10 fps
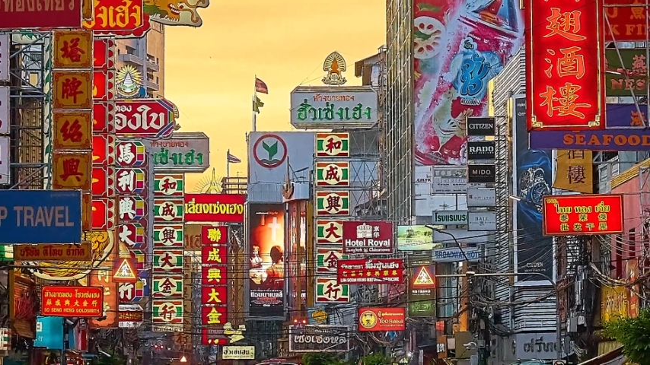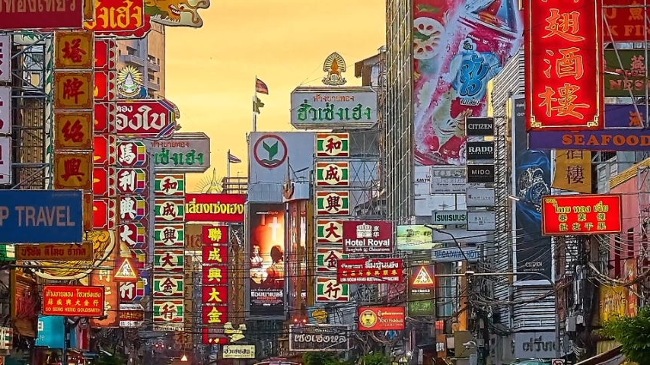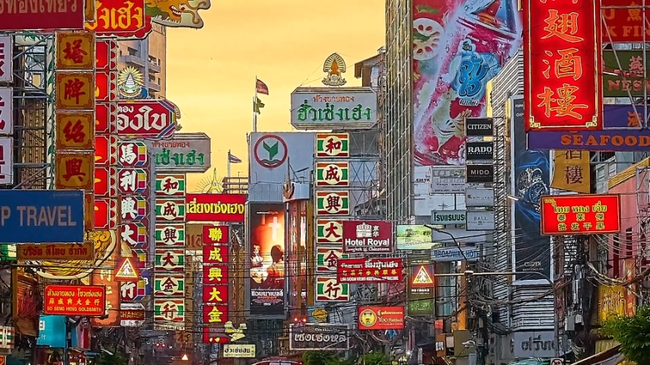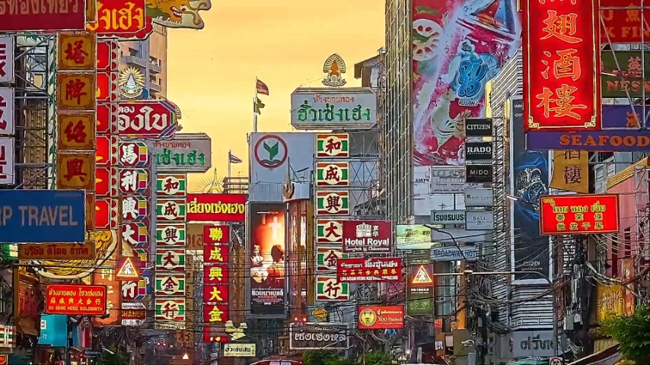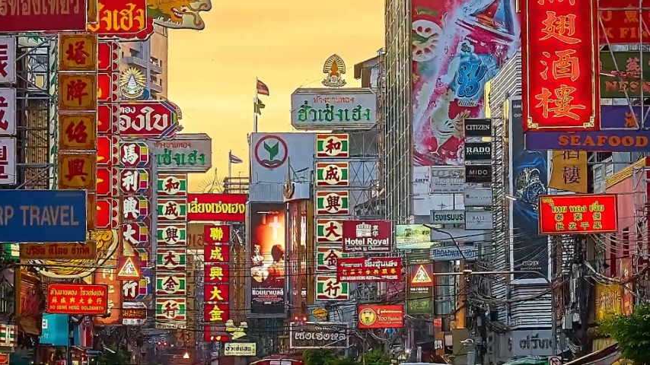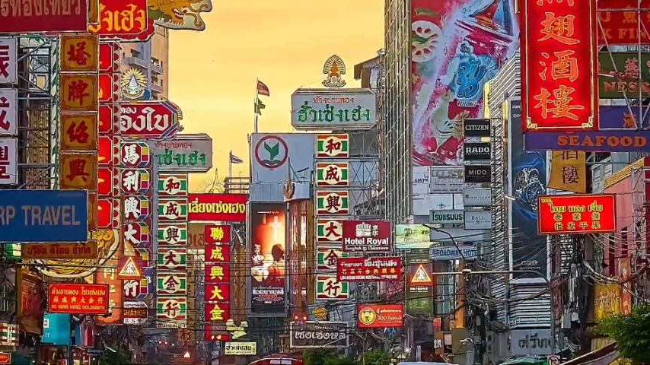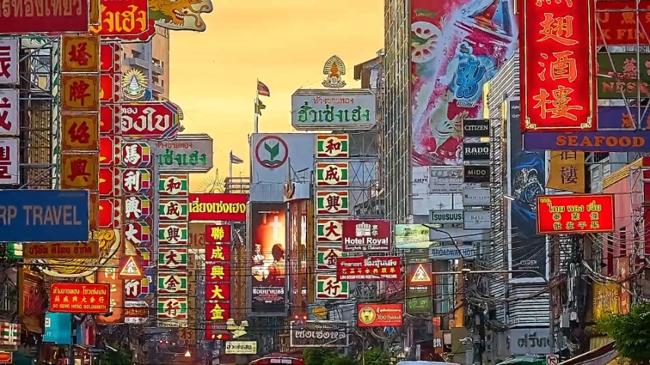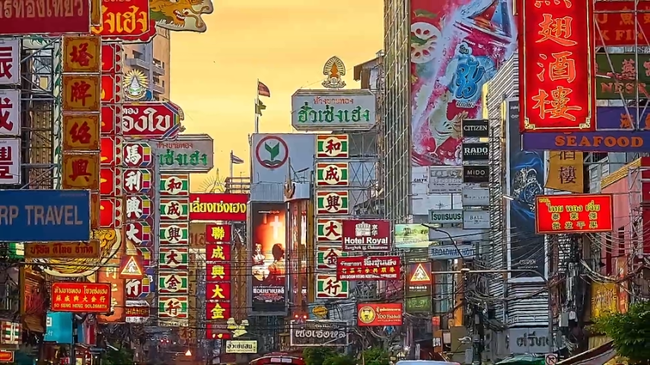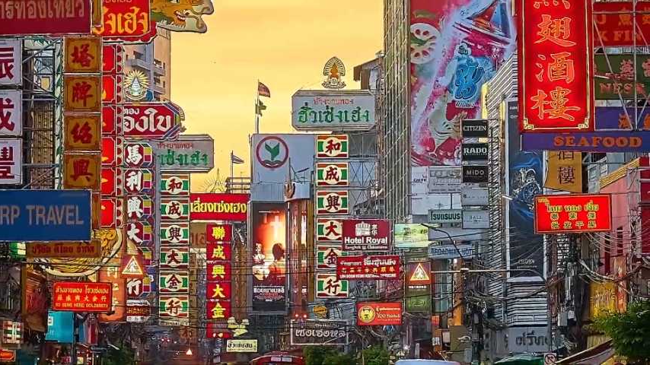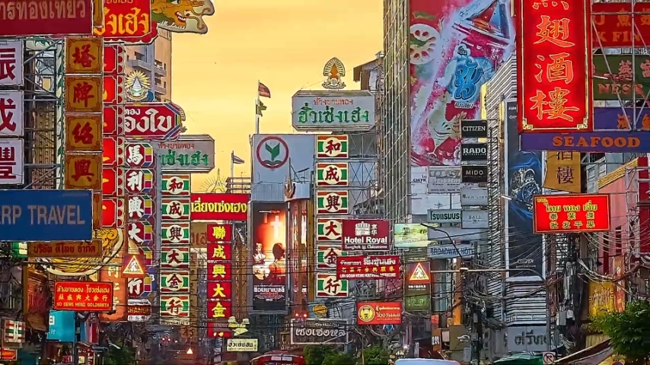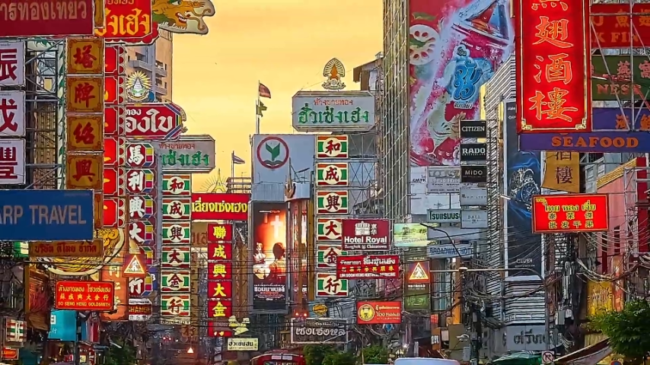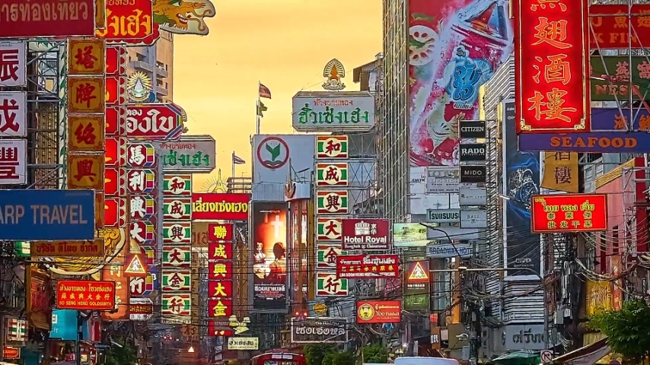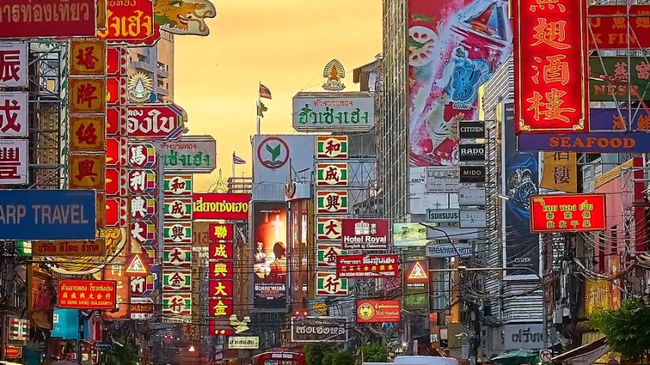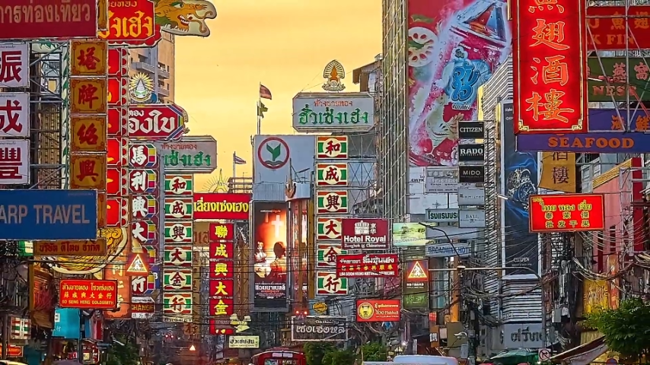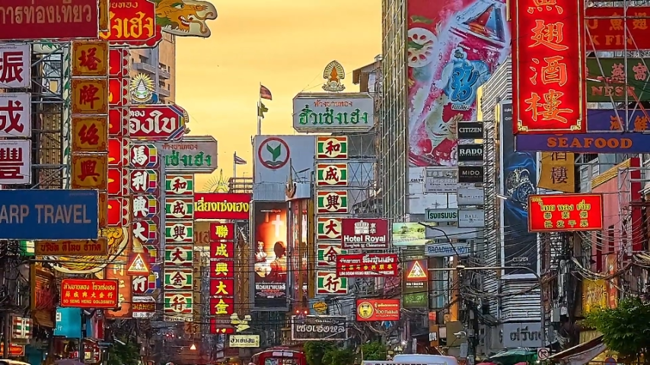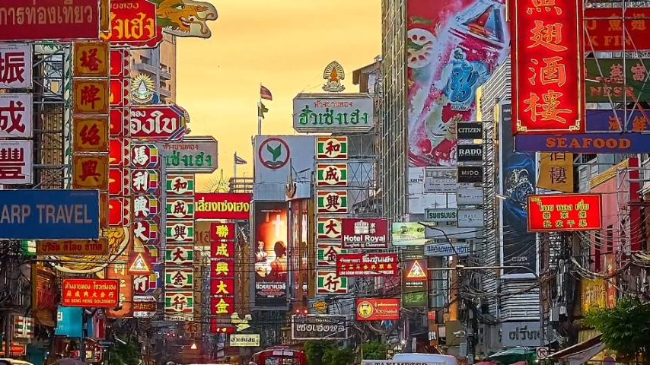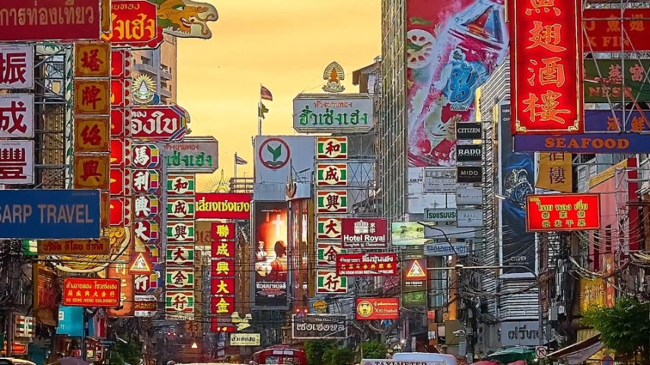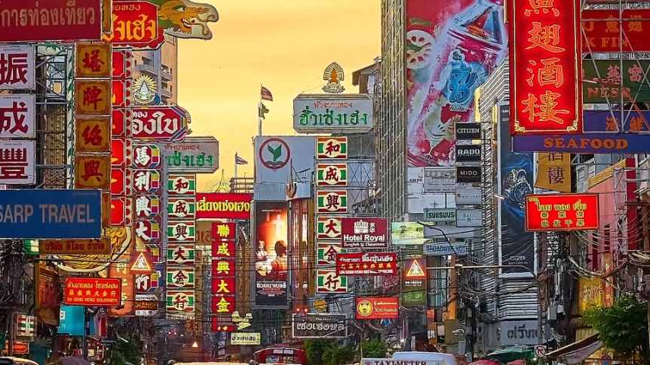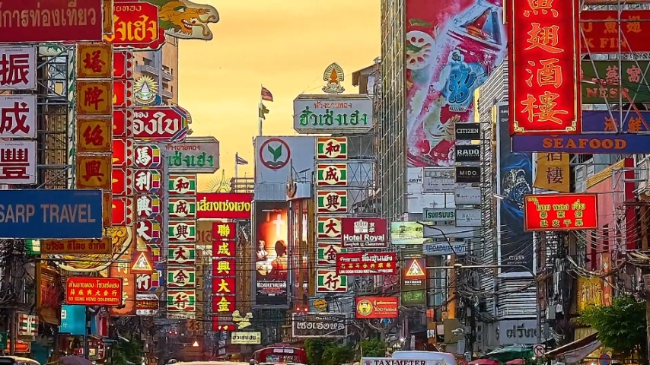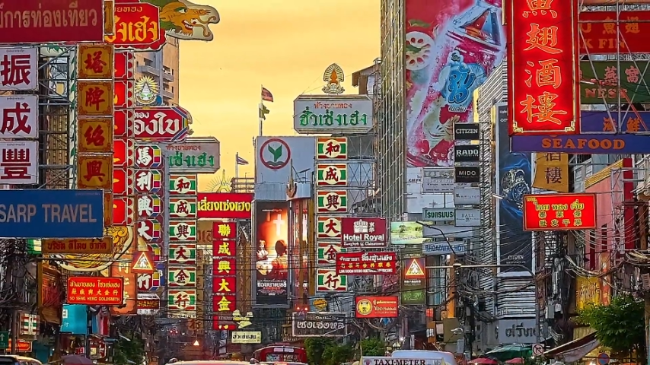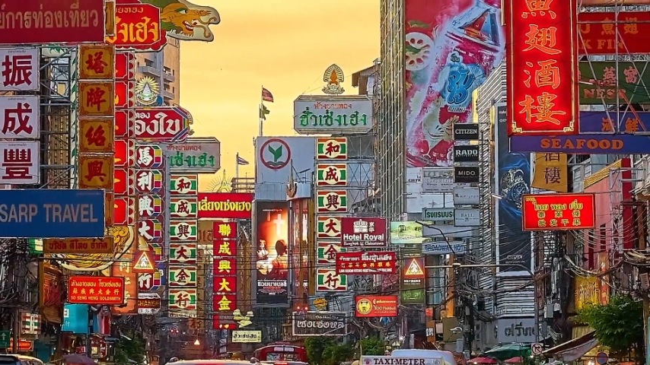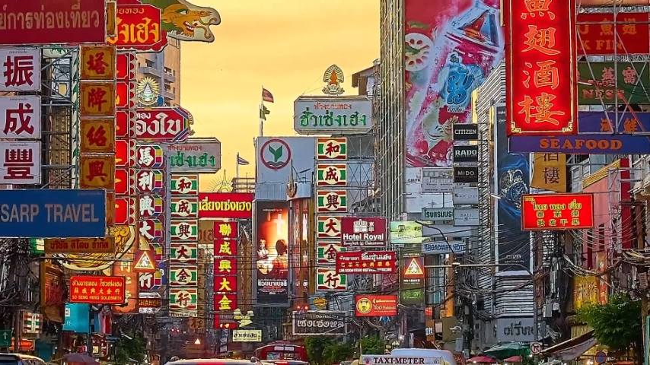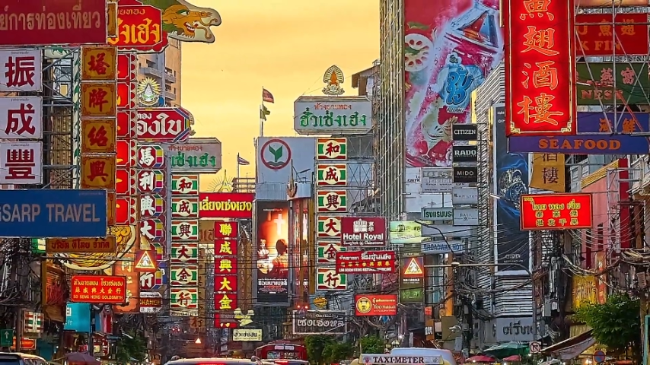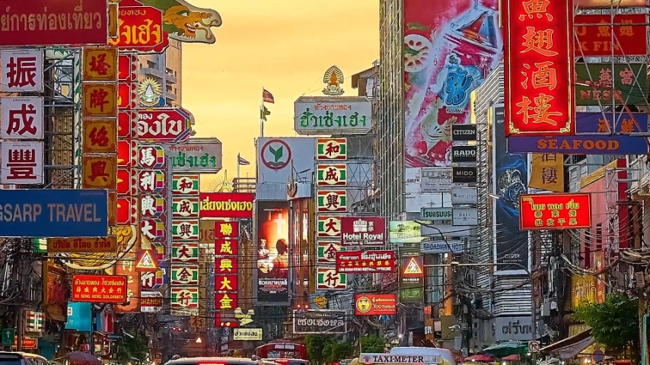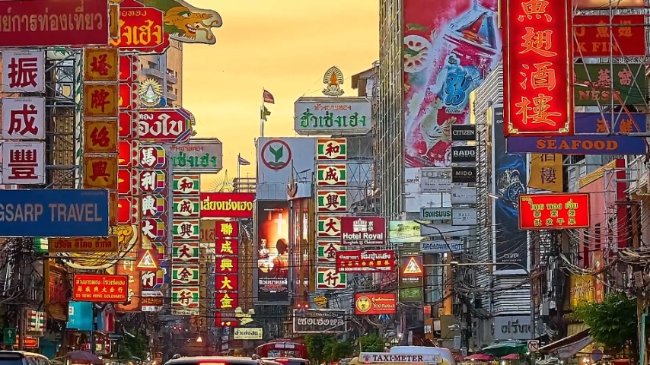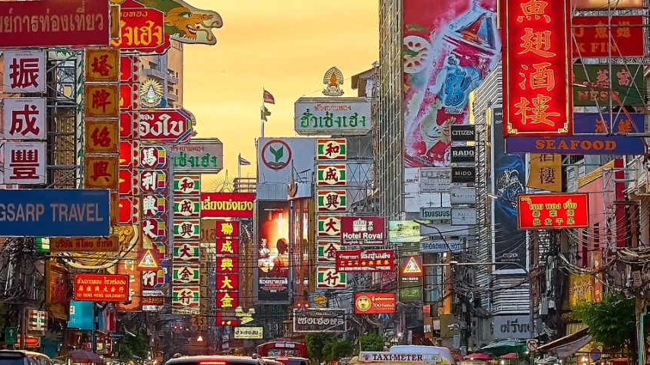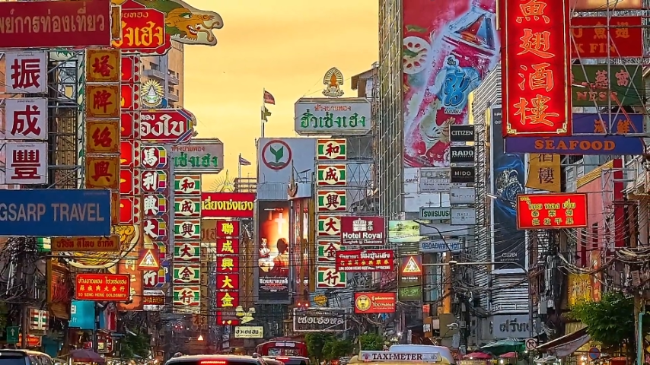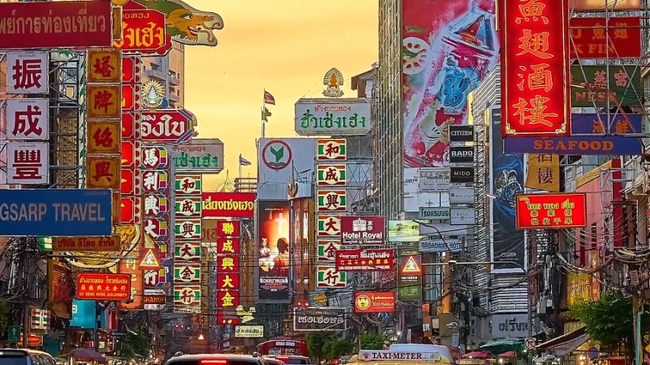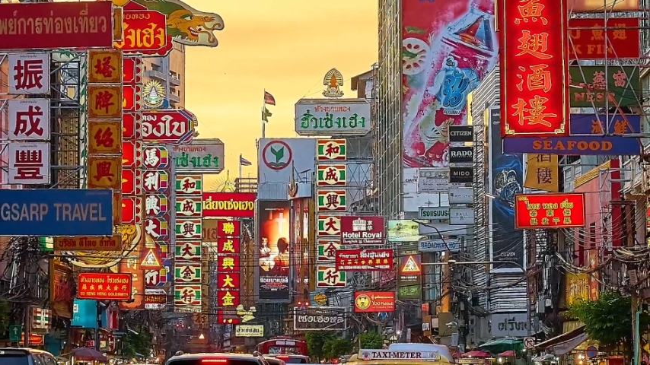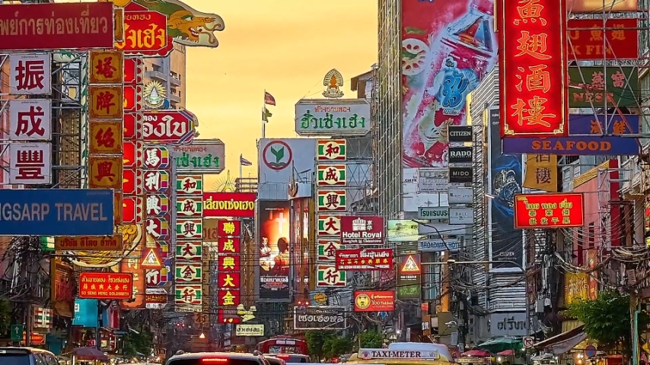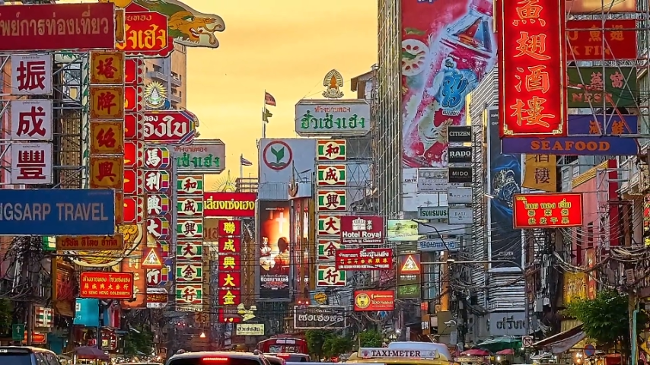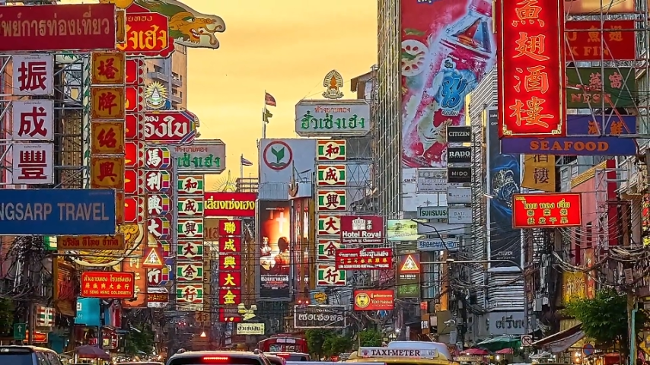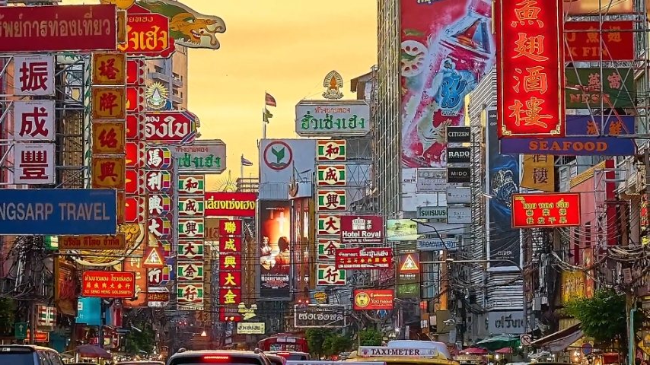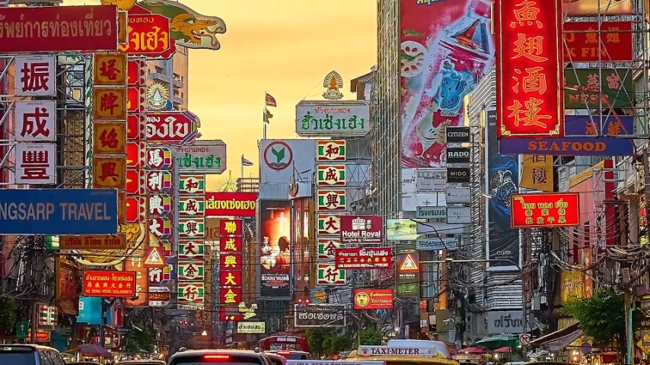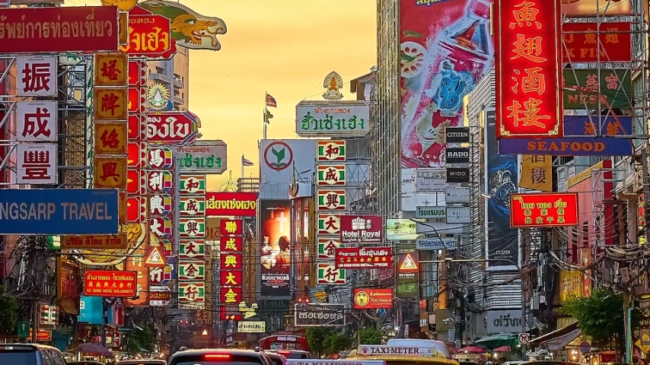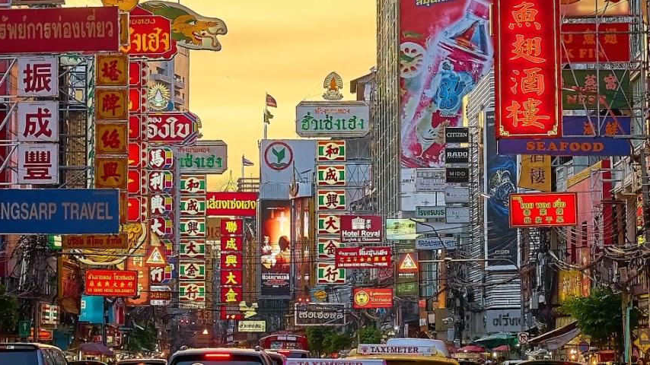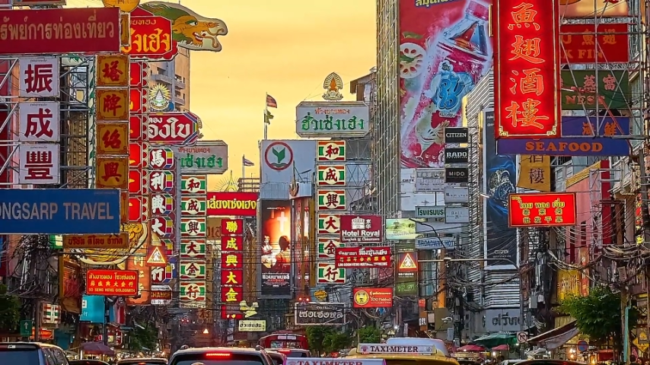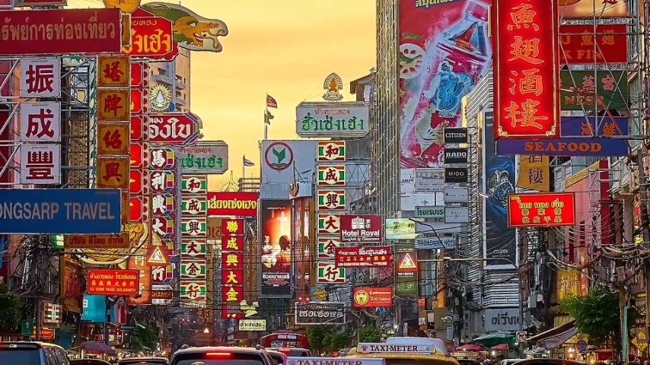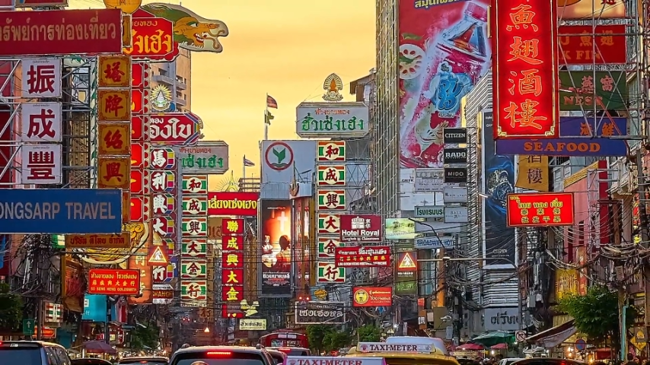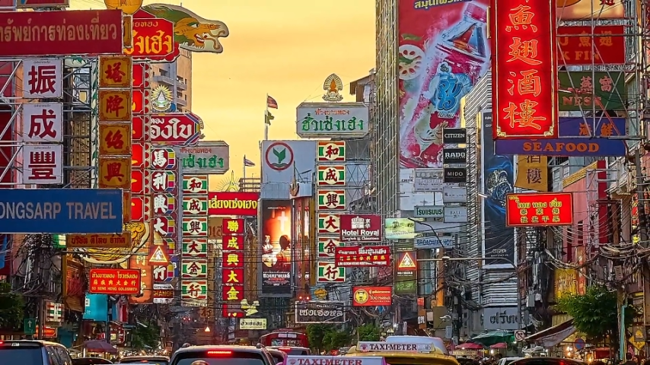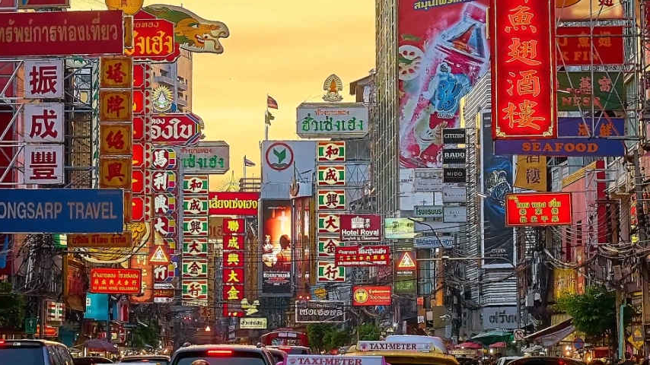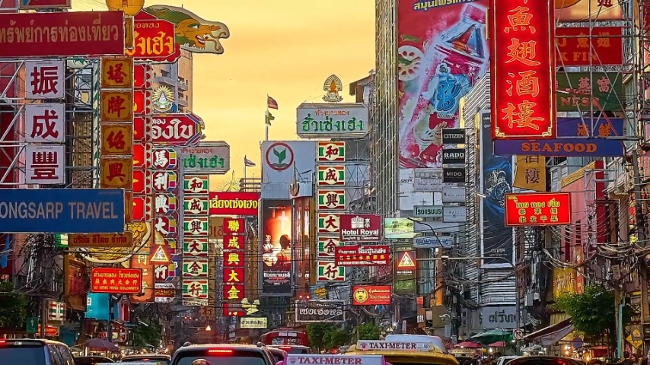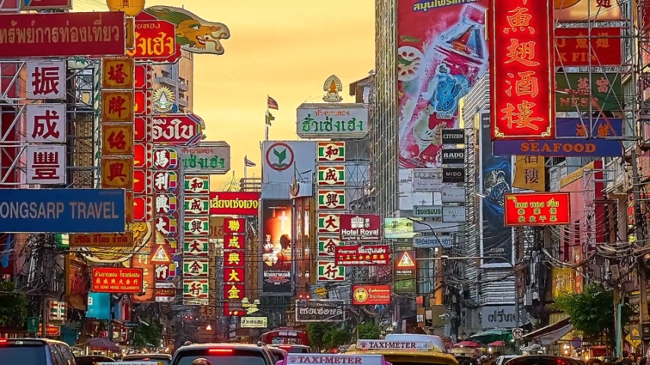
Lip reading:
[unreadable: no face in view]